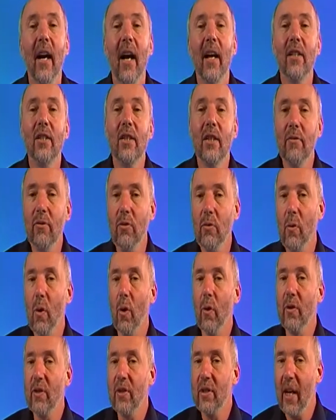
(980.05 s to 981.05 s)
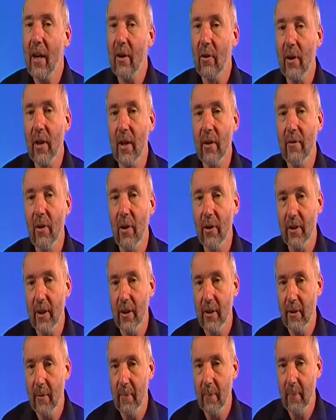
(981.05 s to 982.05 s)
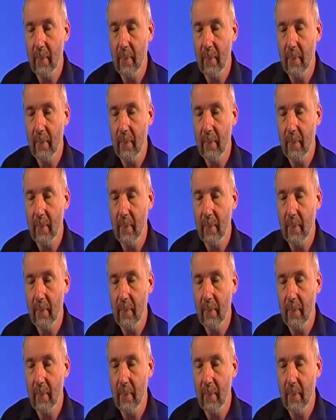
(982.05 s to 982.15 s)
And civil war is narrowly averted.